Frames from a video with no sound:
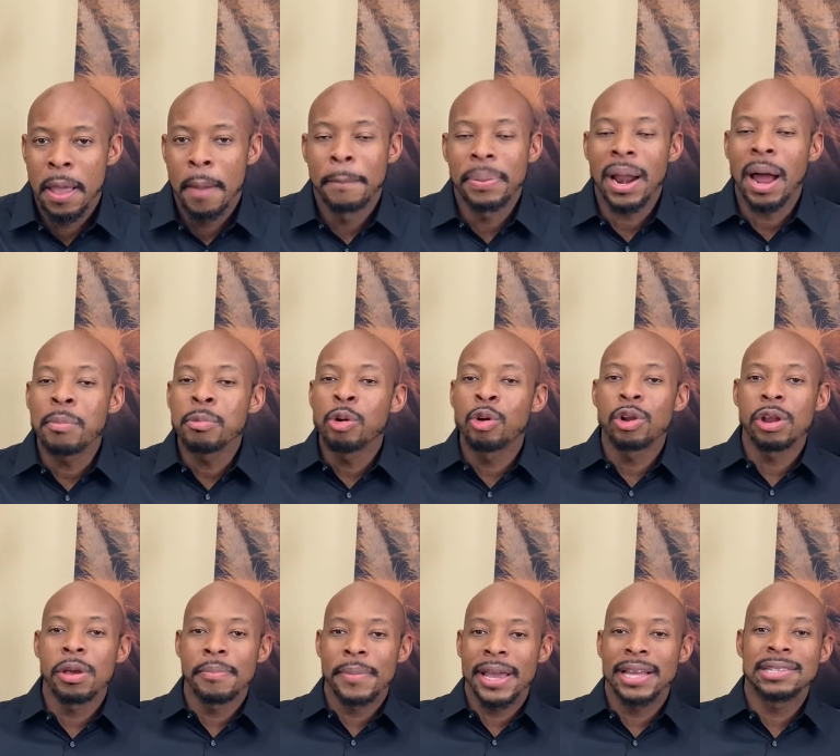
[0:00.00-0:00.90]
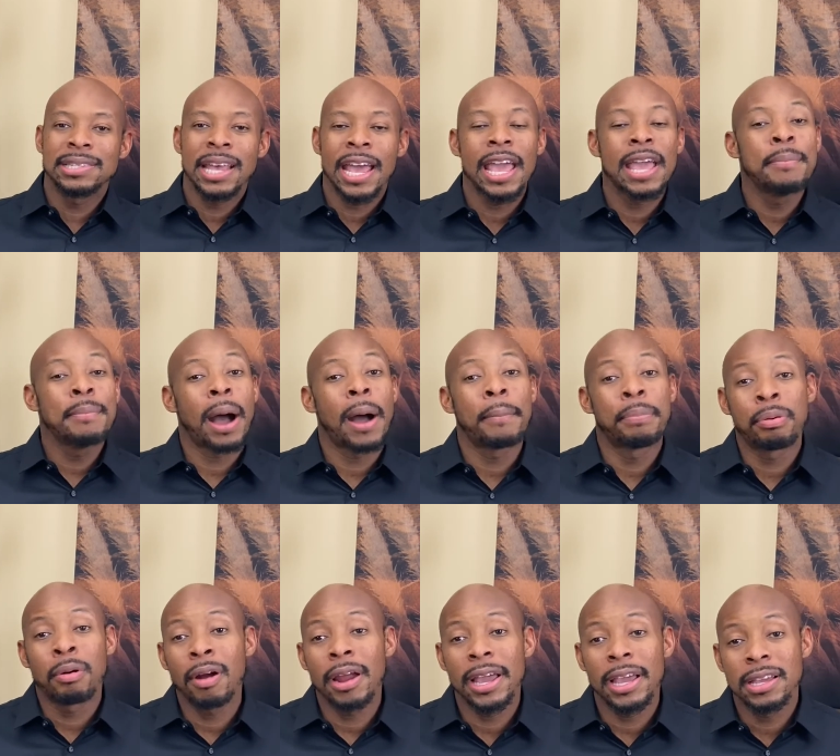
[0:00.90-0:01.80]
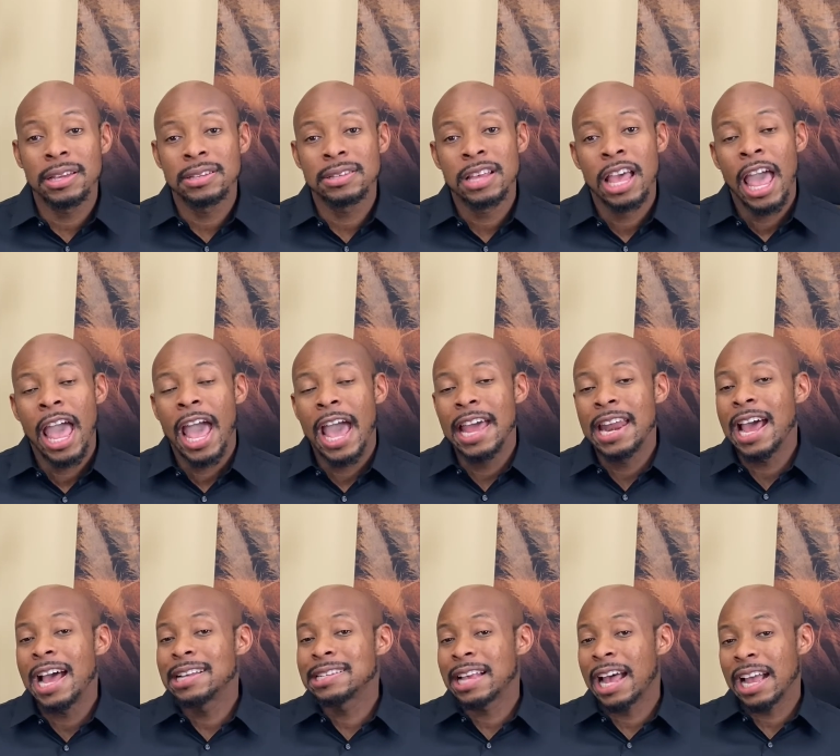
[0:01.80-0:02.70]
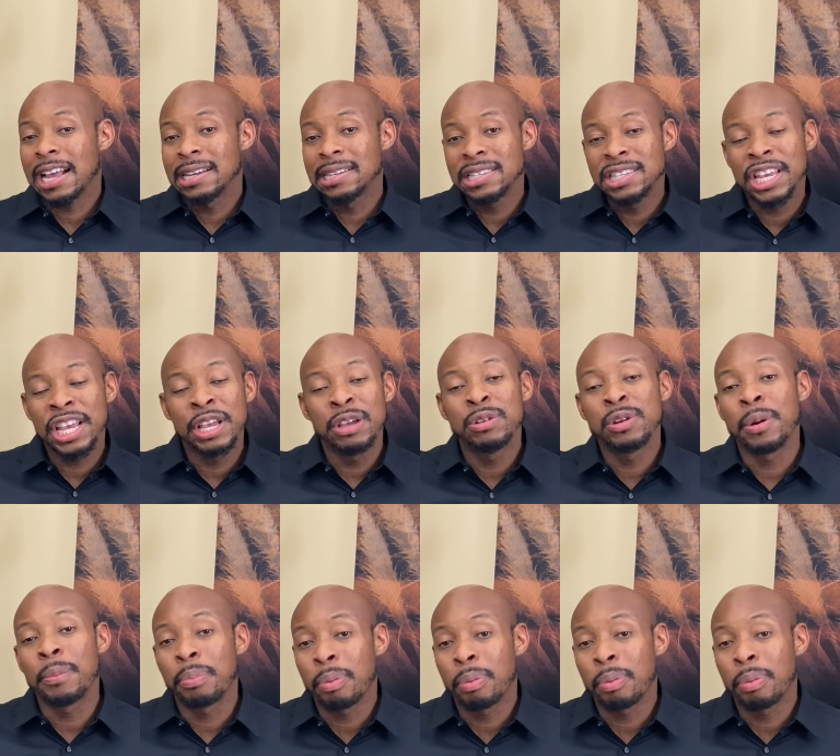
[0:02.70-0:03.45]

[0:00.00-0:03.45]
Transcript: but I'm going to maintain my praise. And as I continue to